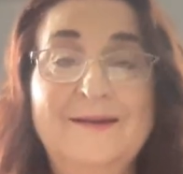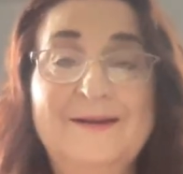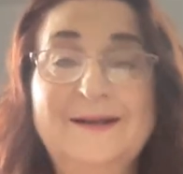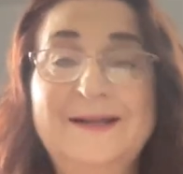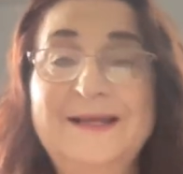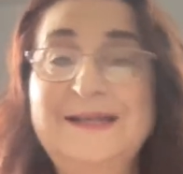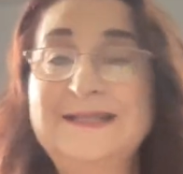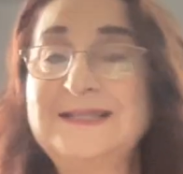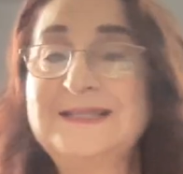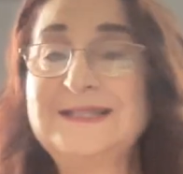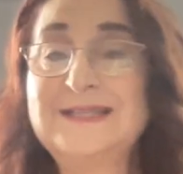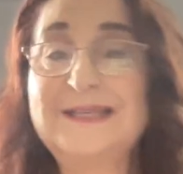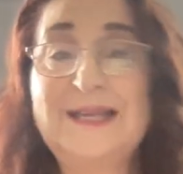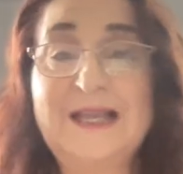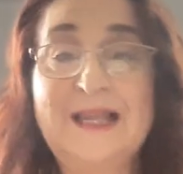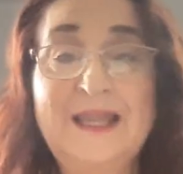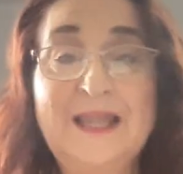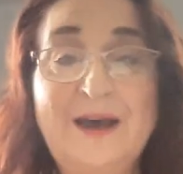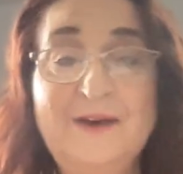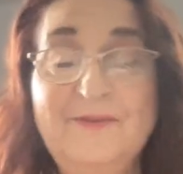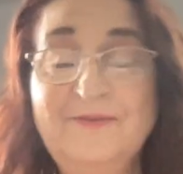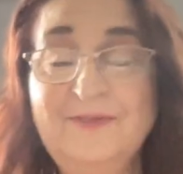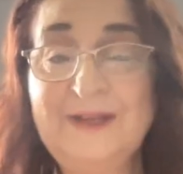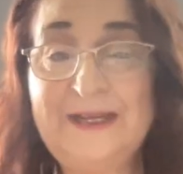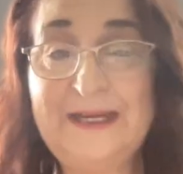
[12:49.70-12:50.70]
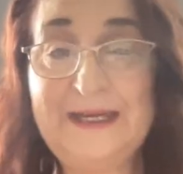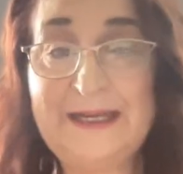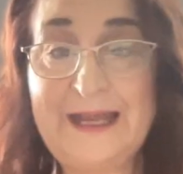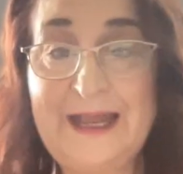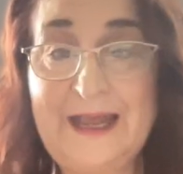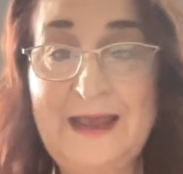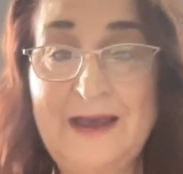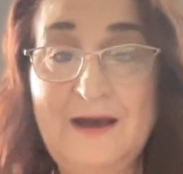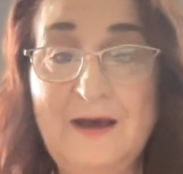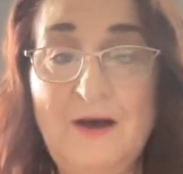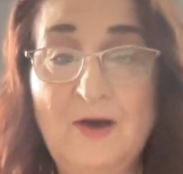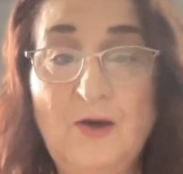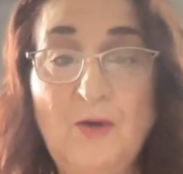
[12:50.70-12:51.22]
It's lovely
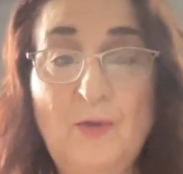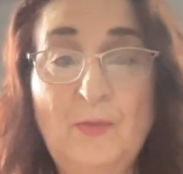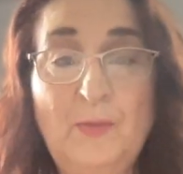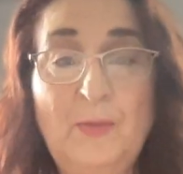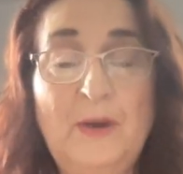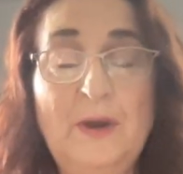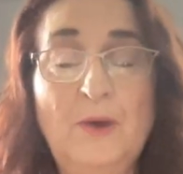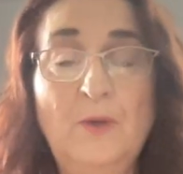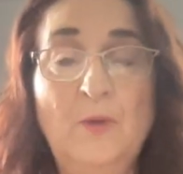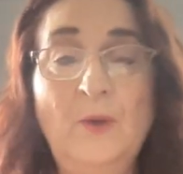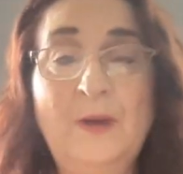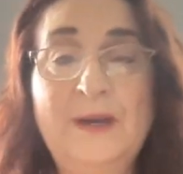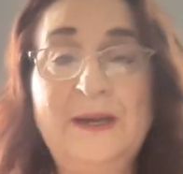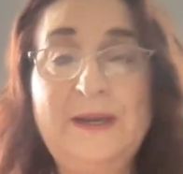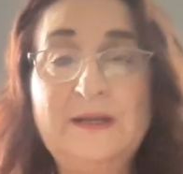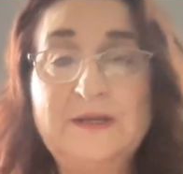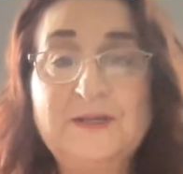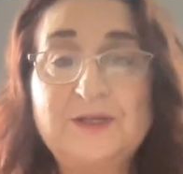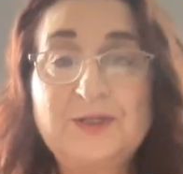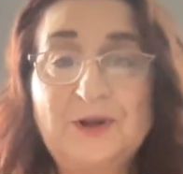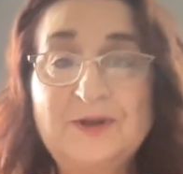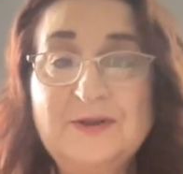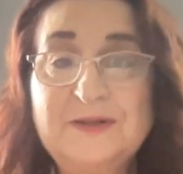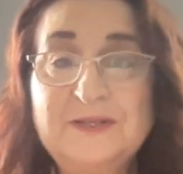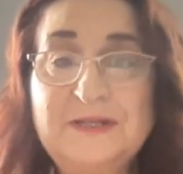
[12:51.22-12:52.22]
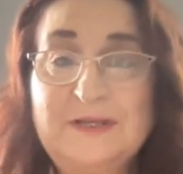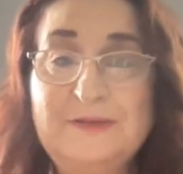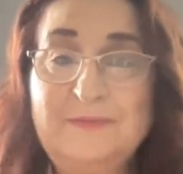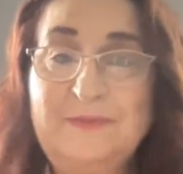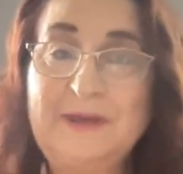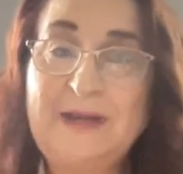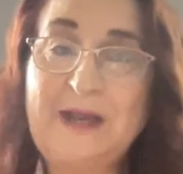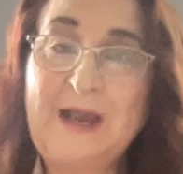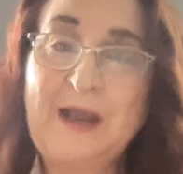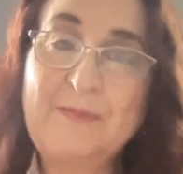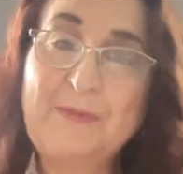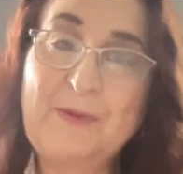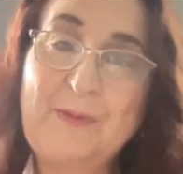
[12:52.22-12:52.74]
now, but when it starts to
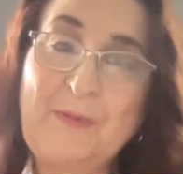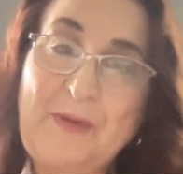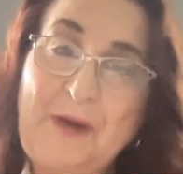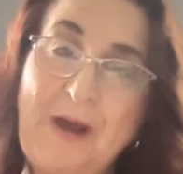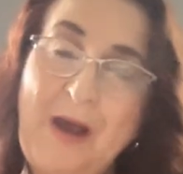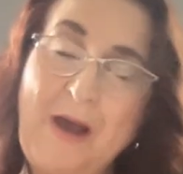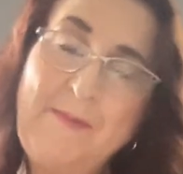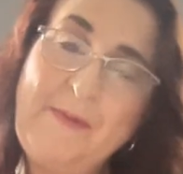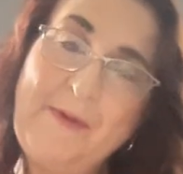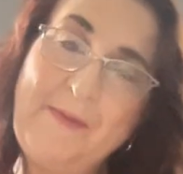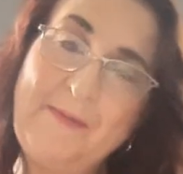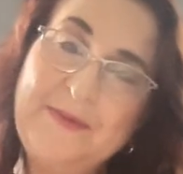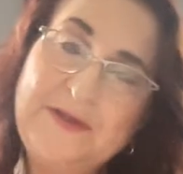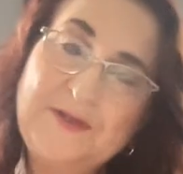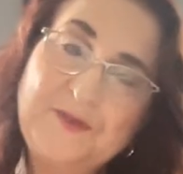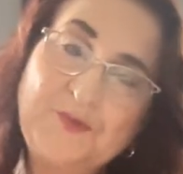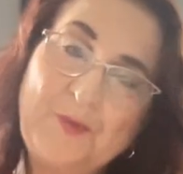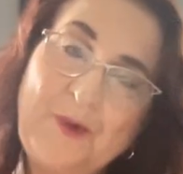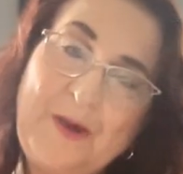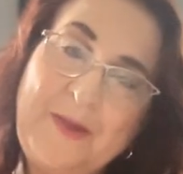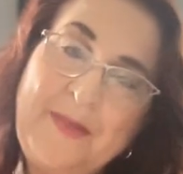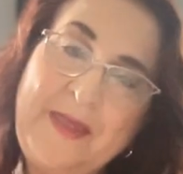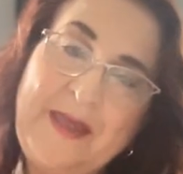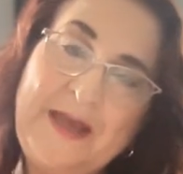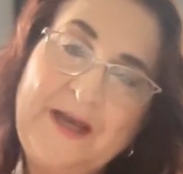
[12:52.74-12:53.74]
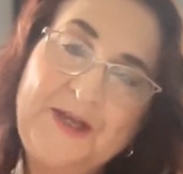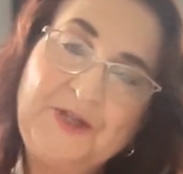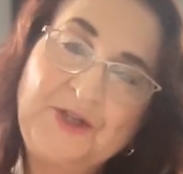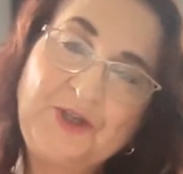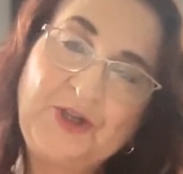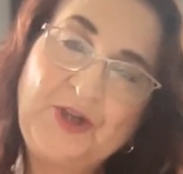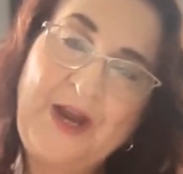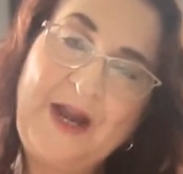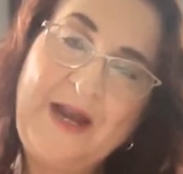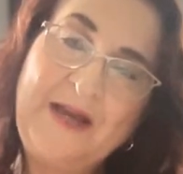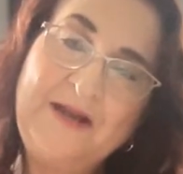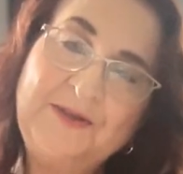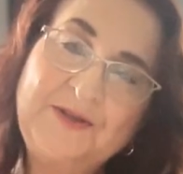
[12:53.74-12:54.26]
become a problem is when they
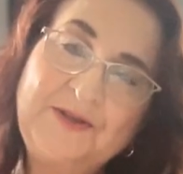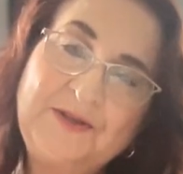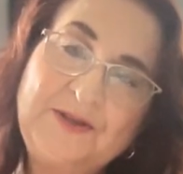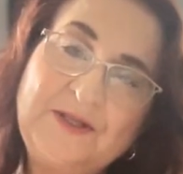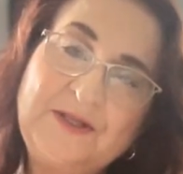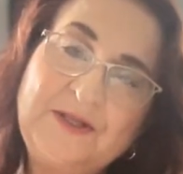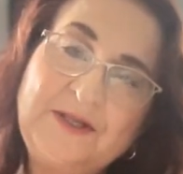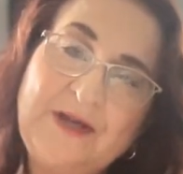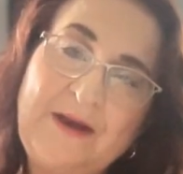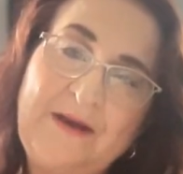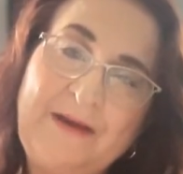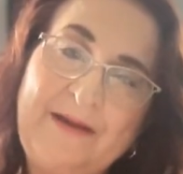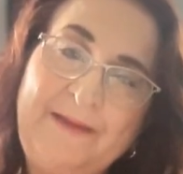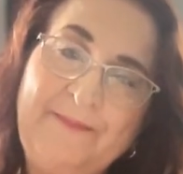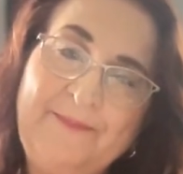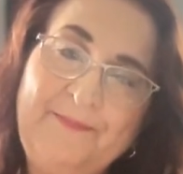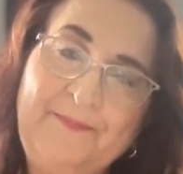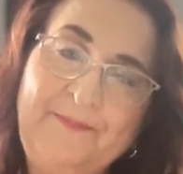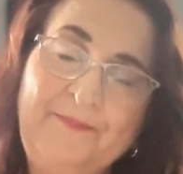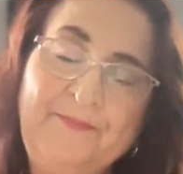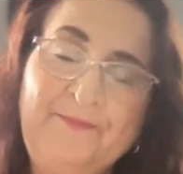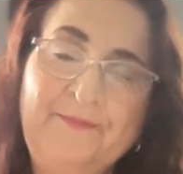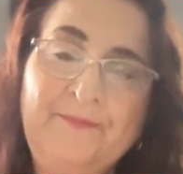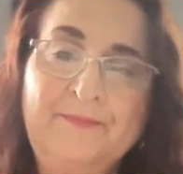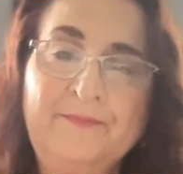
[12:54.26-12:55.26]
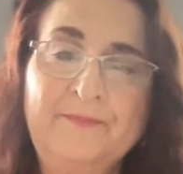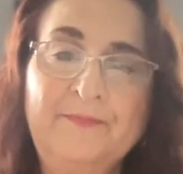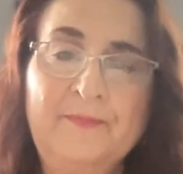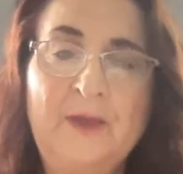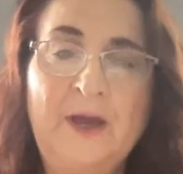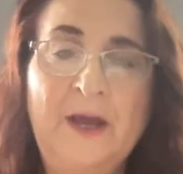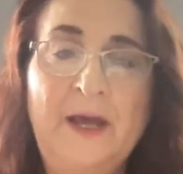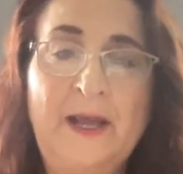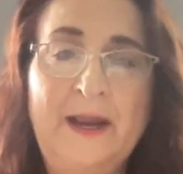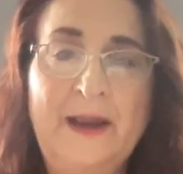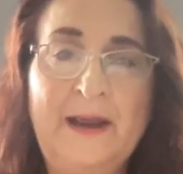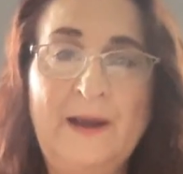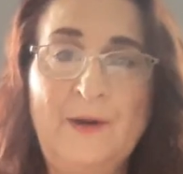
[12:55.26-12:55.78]
change the time
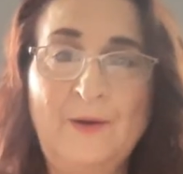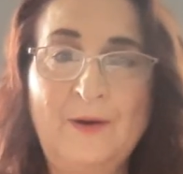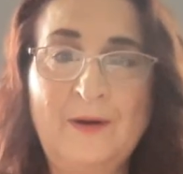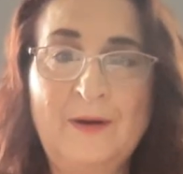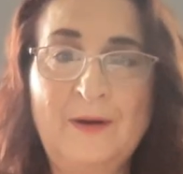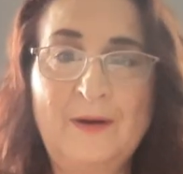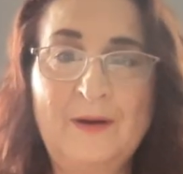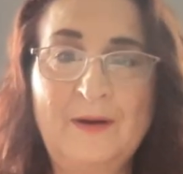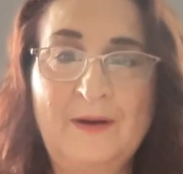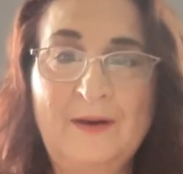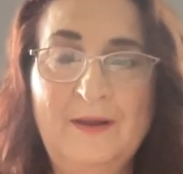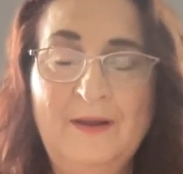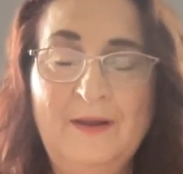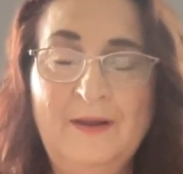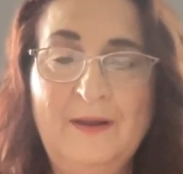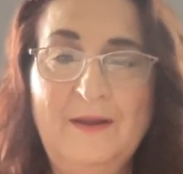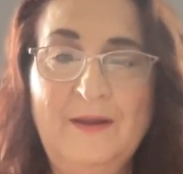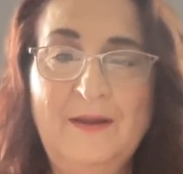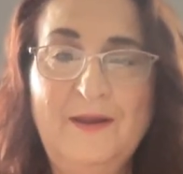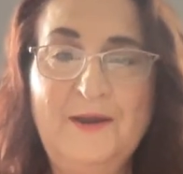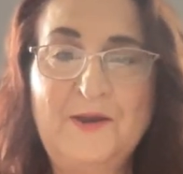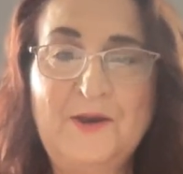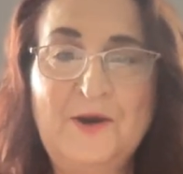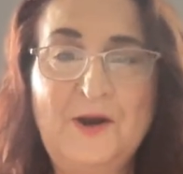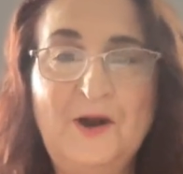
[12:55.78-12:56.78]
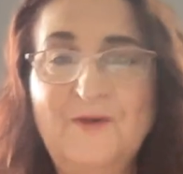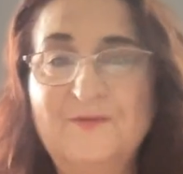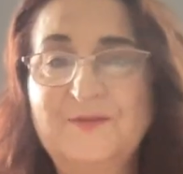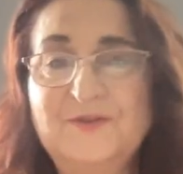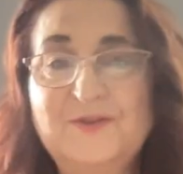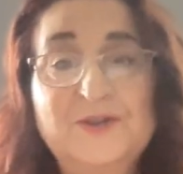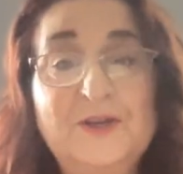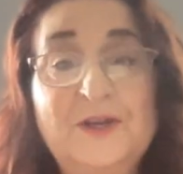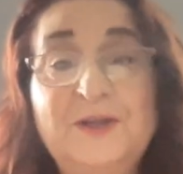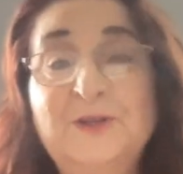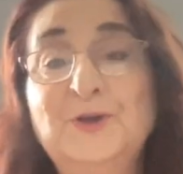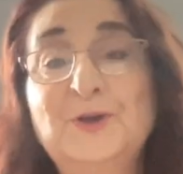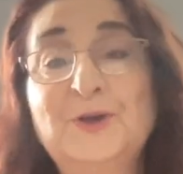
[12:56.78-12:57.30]
an hour, and all of a
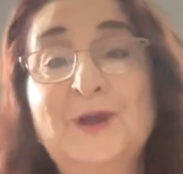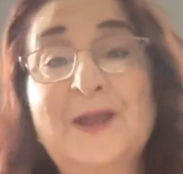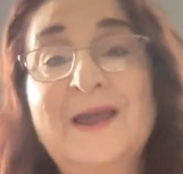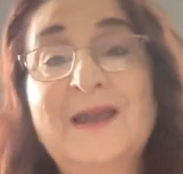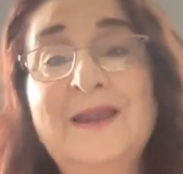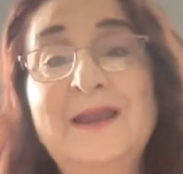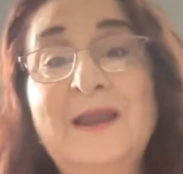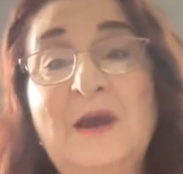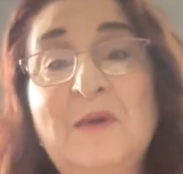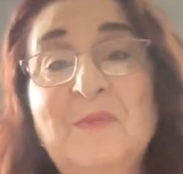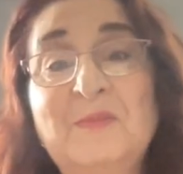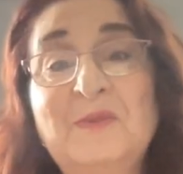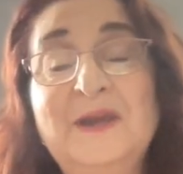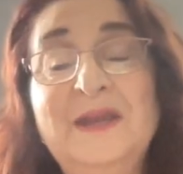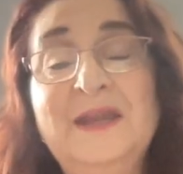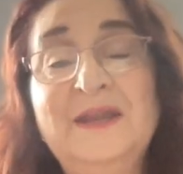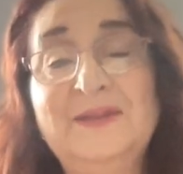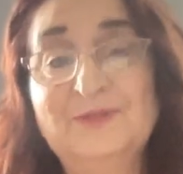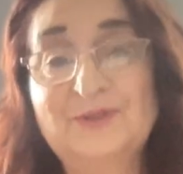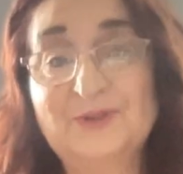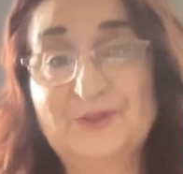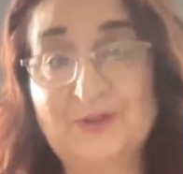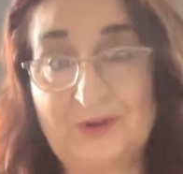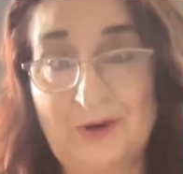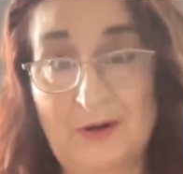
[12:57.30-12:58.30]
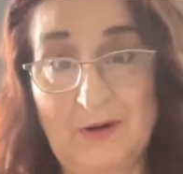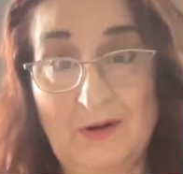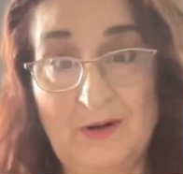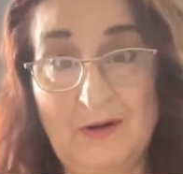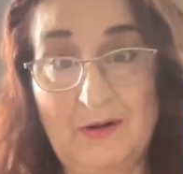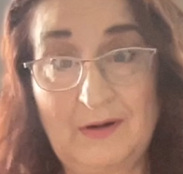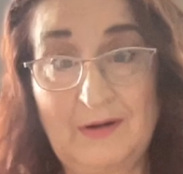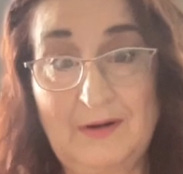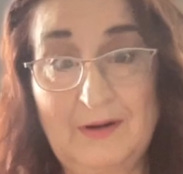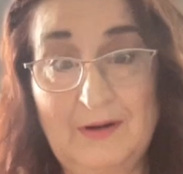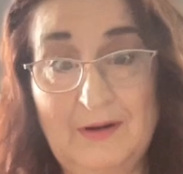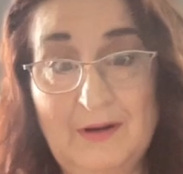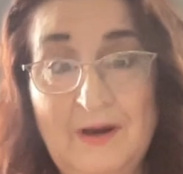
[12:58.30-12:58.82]
sudden you're getting up in the dark
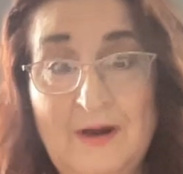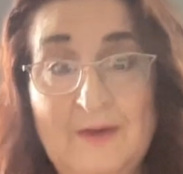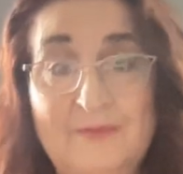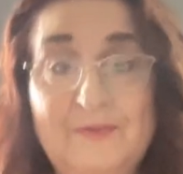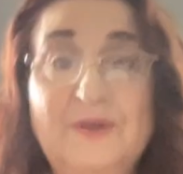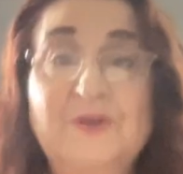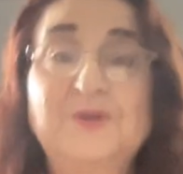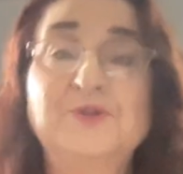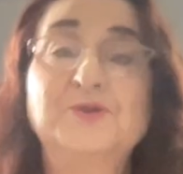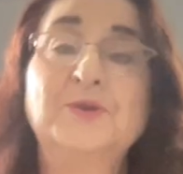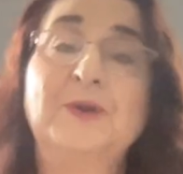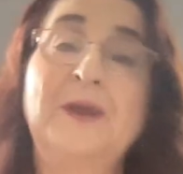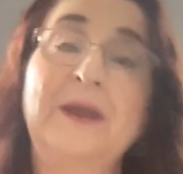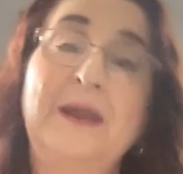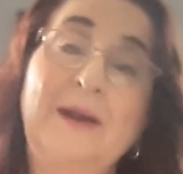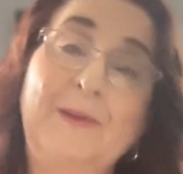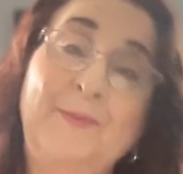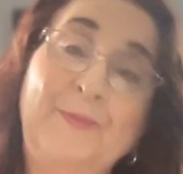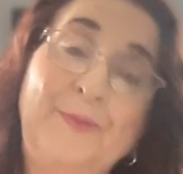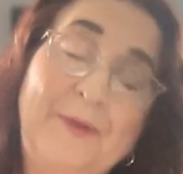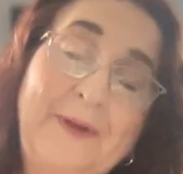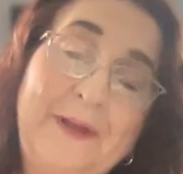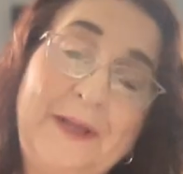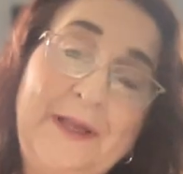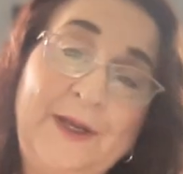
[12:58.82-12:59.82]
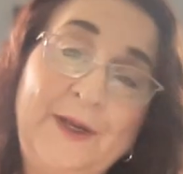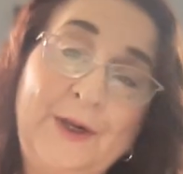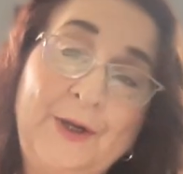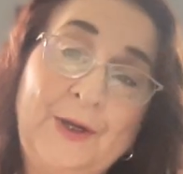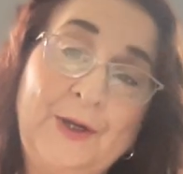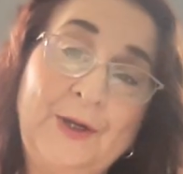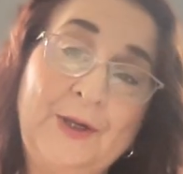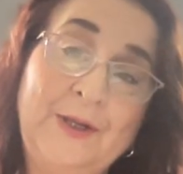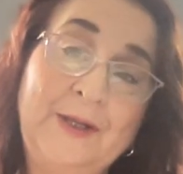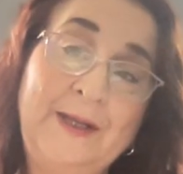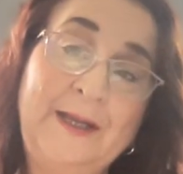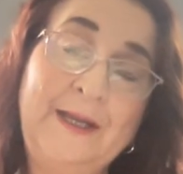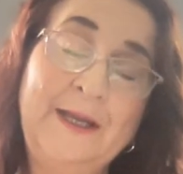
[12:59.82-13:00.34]
unless you get up really
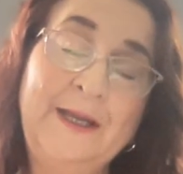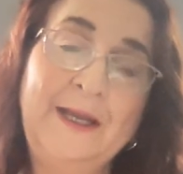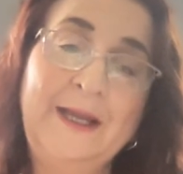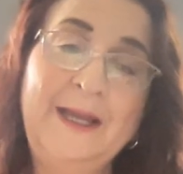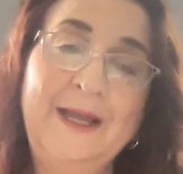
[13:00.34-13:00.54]
early.